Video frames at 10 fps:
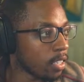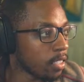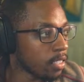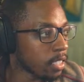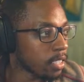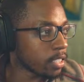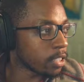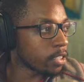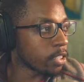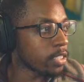it says here
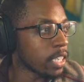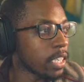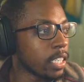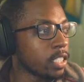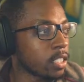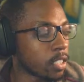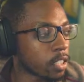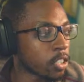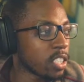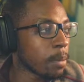the
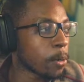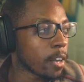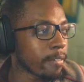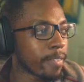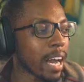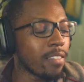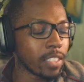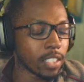13.5